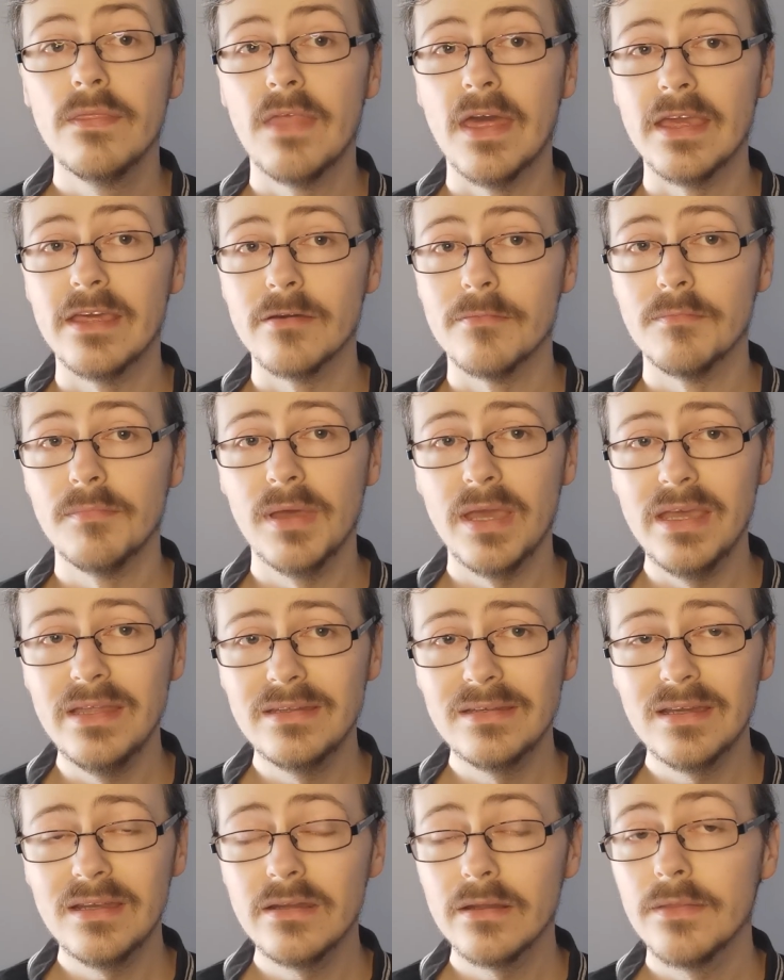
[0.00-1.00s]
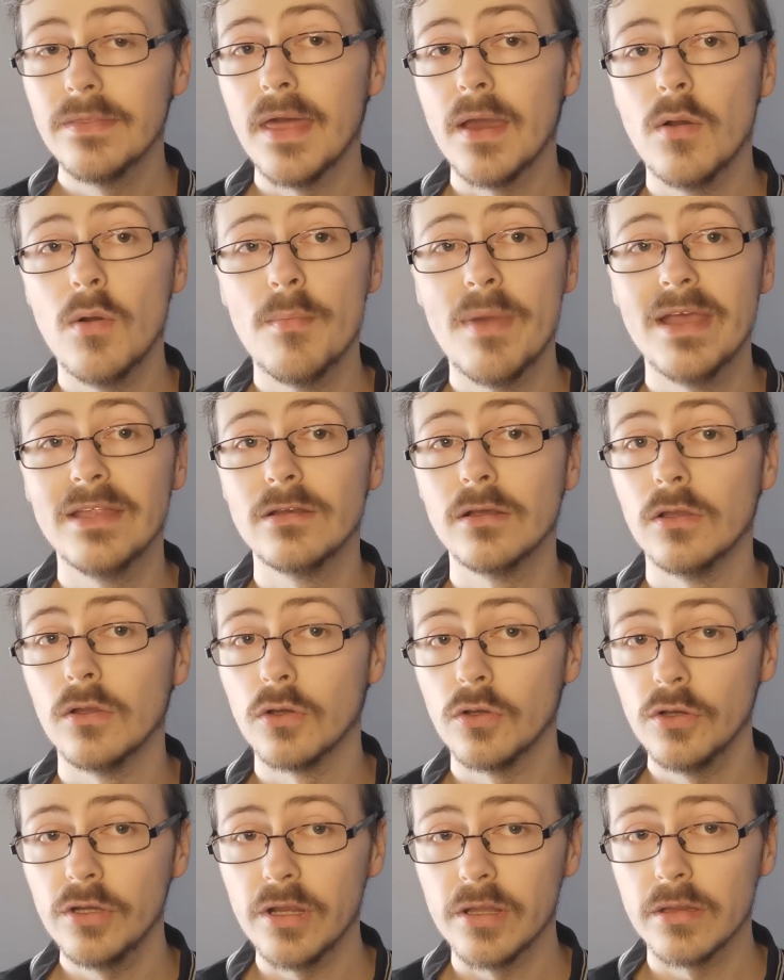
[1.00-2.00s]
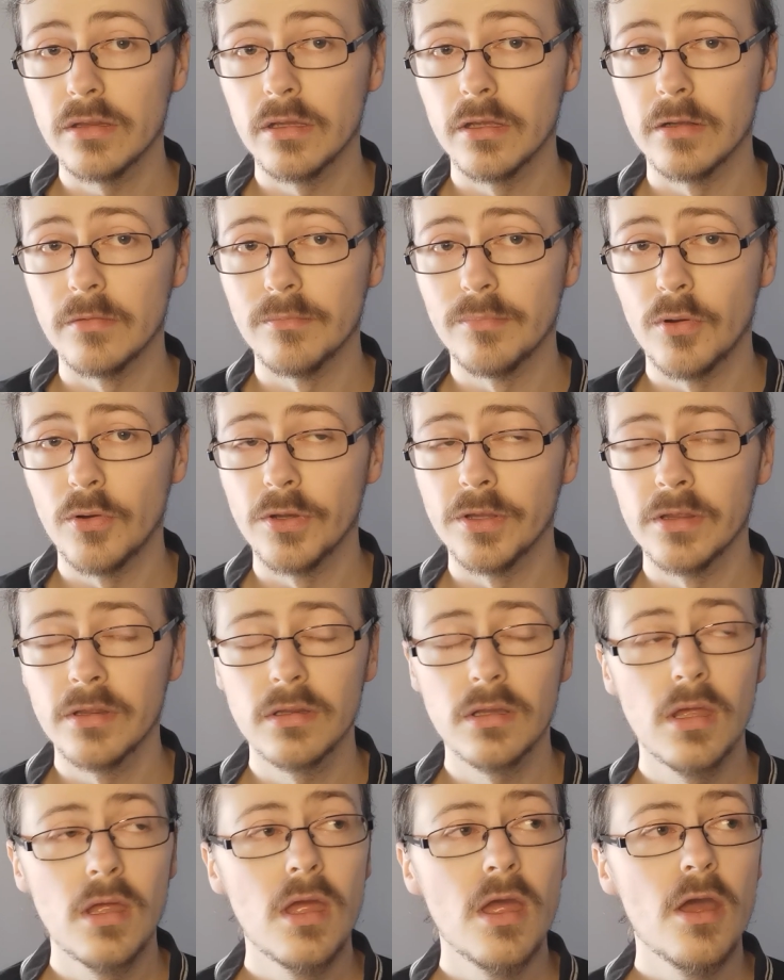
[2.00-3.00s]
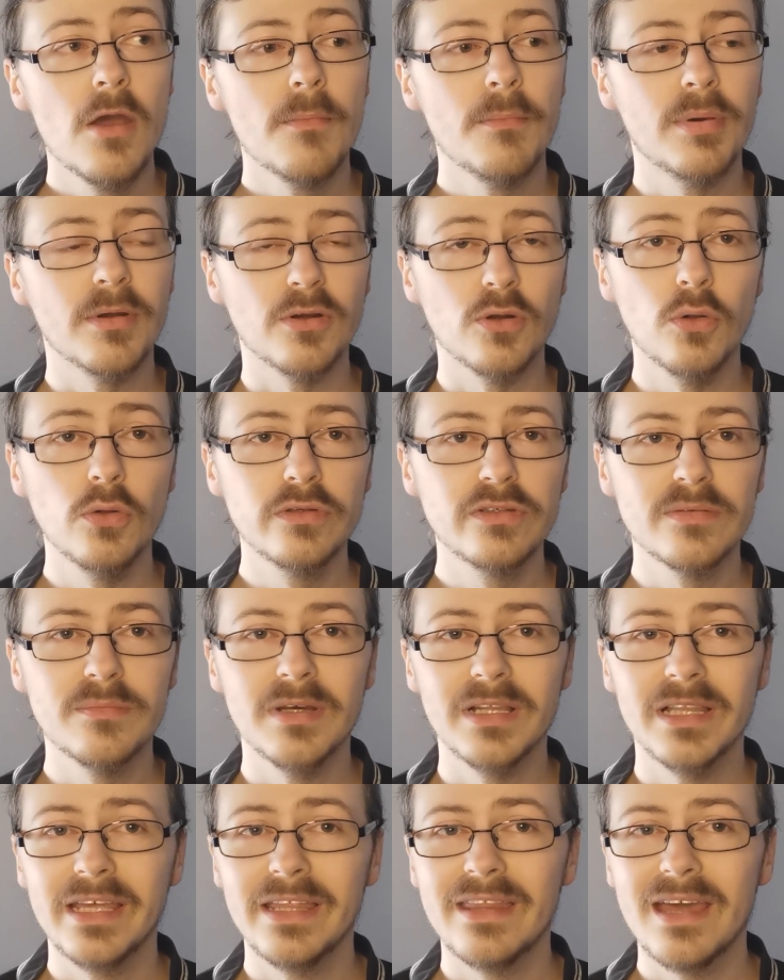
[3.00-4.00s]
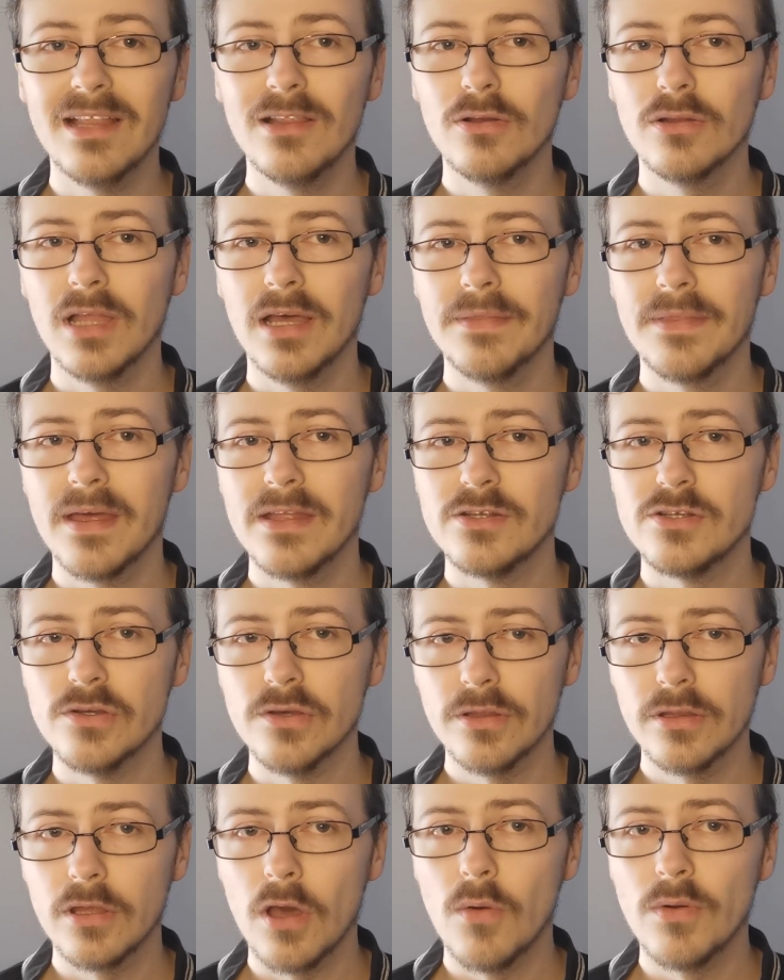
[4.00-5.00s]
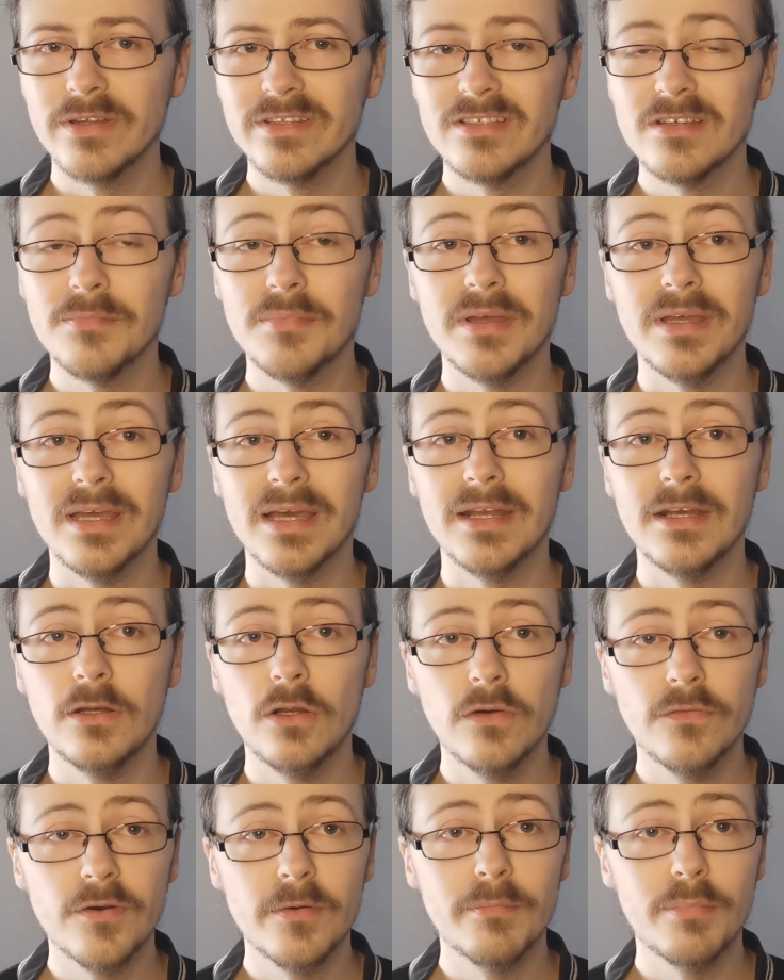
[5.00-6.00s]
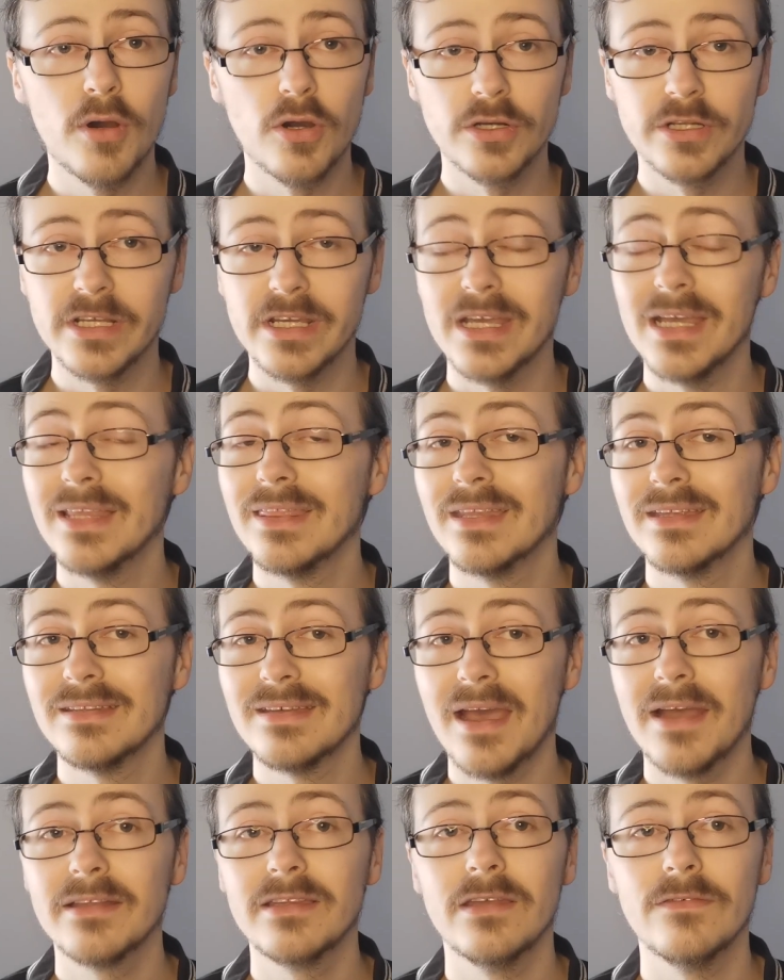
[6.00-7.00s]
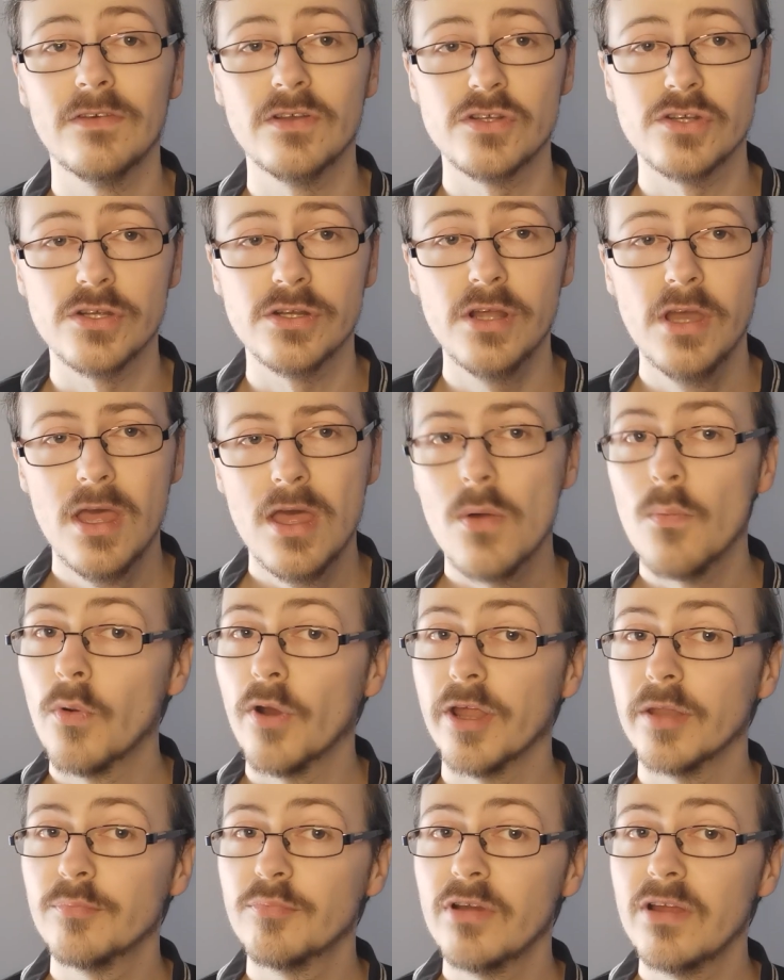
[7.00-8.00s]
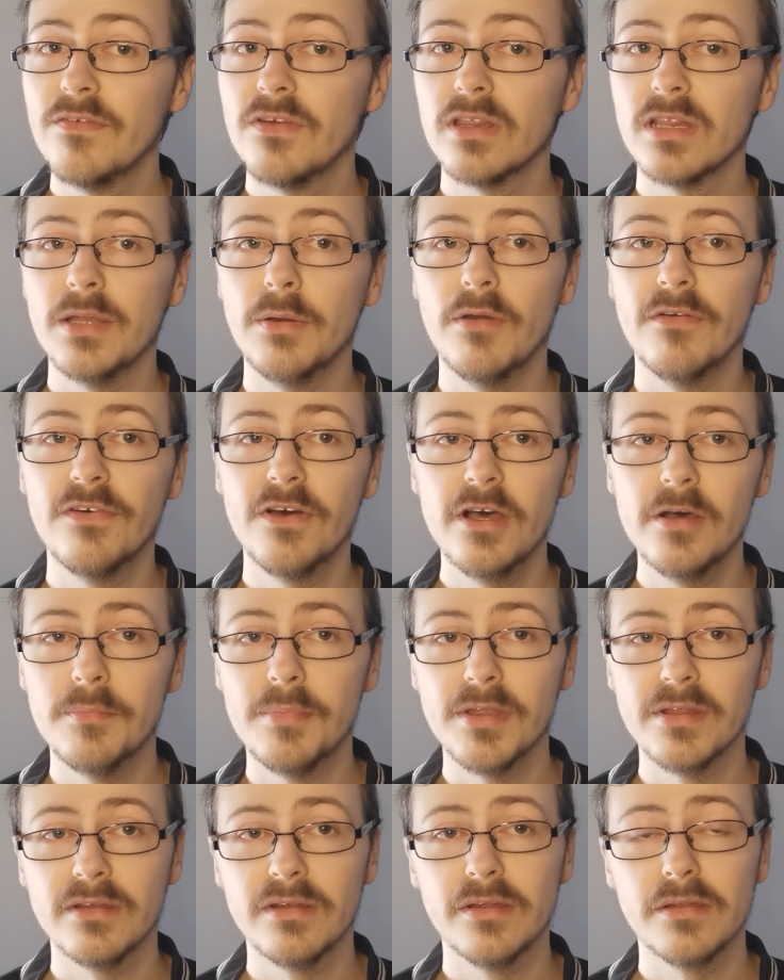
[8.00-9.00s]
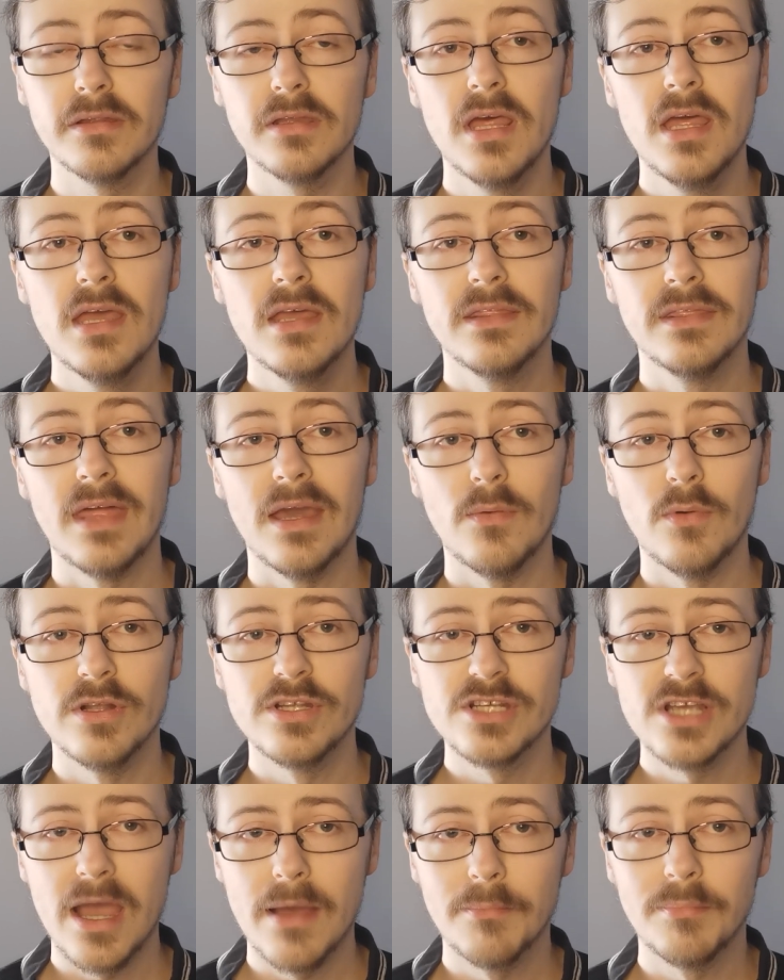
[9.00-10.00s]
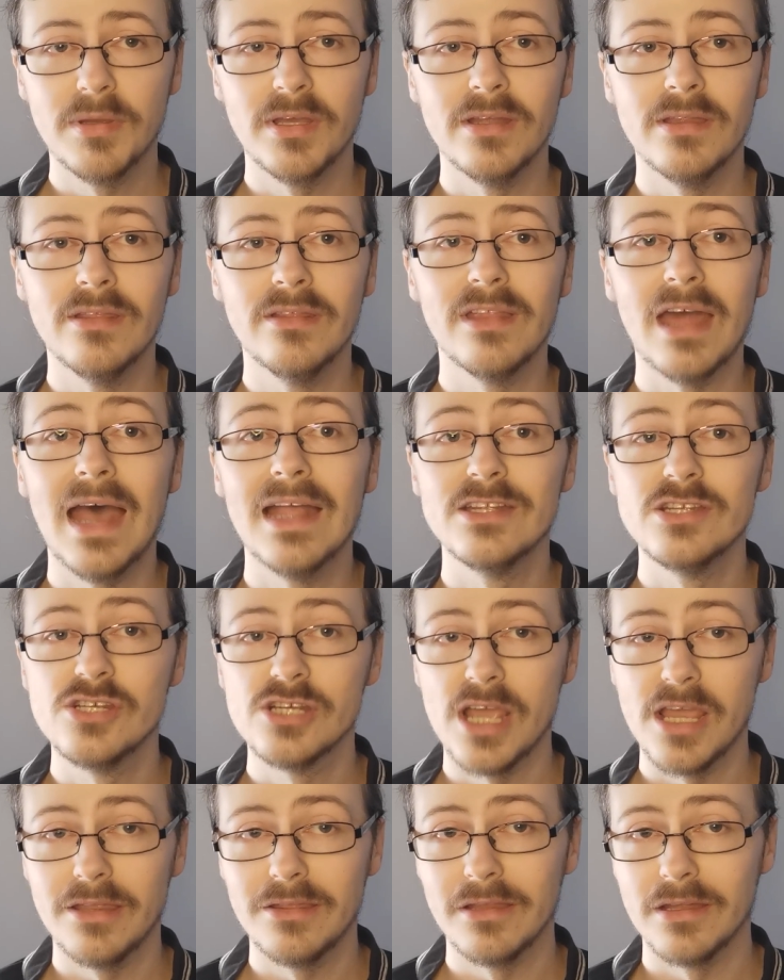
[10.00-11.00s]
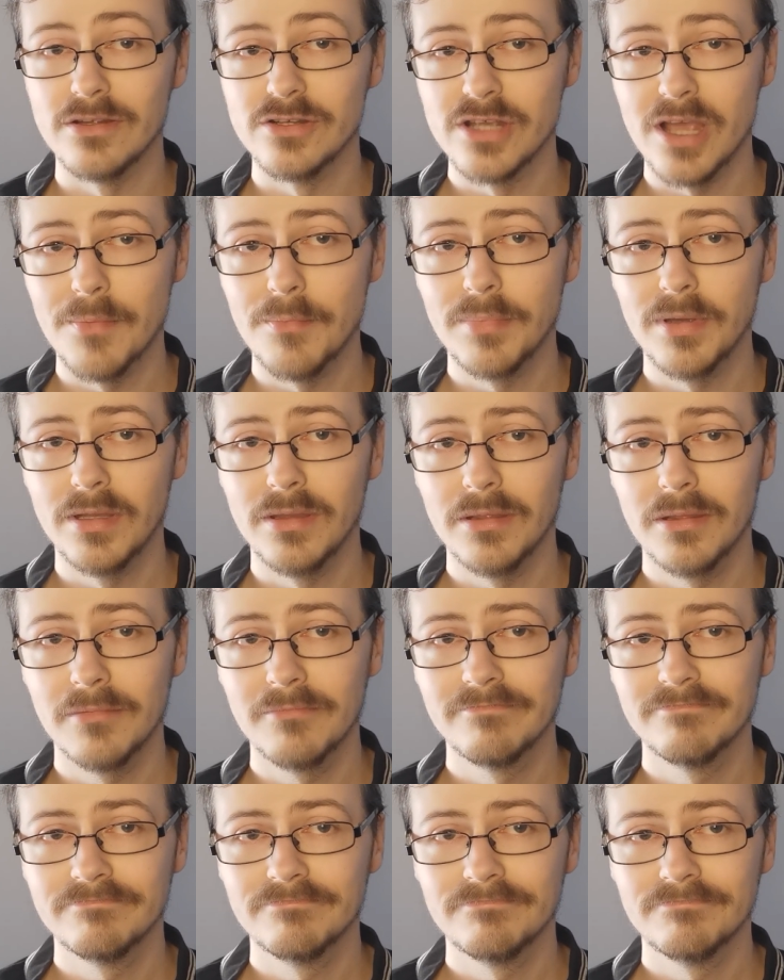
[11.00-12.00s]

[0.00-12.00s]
They competed, they were made to look good at certain points, but ultimately they look like they're just going to be another body in the tag division, whereas previously with Hurt Business, they were champions and chasing champions.